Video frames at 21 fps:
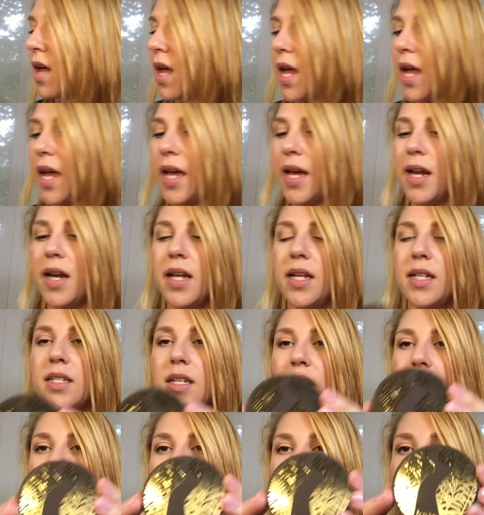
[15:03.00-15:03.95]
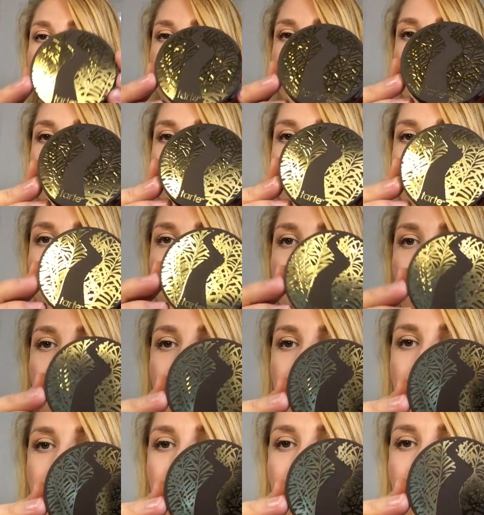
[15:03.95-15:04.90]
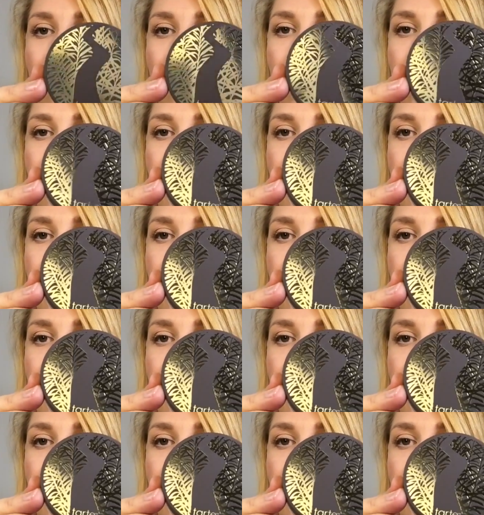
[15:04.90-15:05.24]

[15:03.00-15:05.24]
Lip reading: And it's obviously super cute.